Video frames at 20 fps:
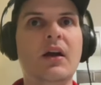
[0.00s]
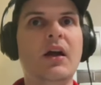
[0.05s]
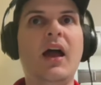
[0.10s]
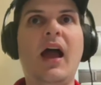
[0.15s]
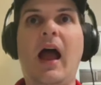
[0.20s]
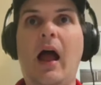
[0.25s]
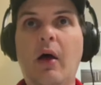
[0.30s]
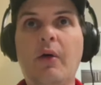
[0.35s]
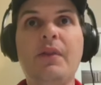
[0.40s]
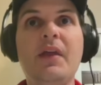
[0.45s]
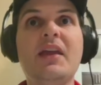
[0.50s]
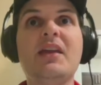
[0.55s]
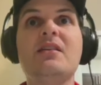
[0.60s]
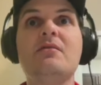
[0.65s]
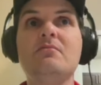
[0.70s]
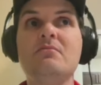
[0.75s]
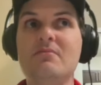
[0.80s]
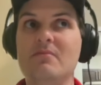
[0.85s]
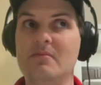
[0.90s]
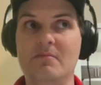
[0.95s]
how they
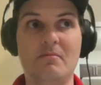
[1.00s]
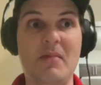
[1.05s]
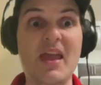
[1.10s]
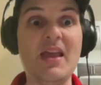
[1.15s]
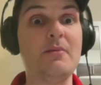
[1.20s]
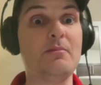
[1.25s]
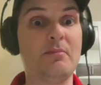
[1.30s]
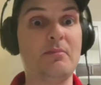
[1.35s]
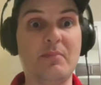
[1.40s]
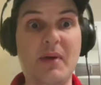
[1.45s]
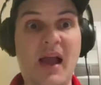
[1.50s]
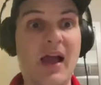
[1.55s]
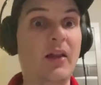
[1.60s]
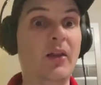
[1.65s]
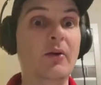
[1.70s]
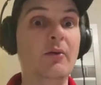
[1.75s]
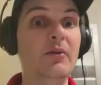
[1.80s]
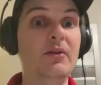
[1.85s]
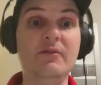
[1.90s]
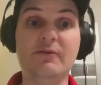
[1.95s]
can make
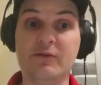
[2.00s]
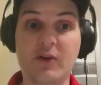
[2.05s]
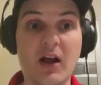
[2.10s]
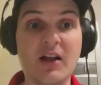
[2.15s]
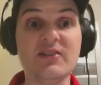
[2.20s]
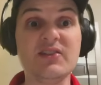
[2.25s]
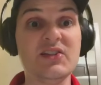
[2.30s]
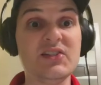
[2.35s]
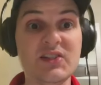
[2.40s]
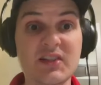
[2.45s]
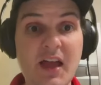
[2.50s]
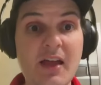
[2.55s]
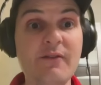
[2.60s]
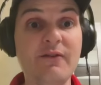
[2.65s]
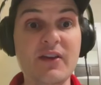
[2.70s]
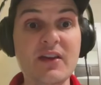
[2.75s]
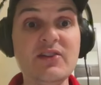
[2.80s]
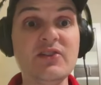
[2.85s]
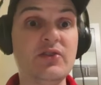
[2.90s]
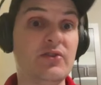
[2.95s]
Paolo and Franz's life
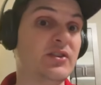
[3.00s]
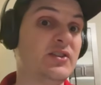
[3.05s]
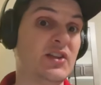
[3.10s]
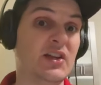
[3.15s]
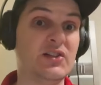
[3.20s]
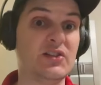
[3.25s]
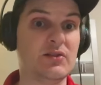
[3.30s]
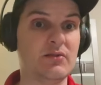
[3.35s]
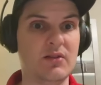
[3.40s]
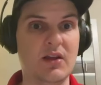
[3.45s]
easier, because that's,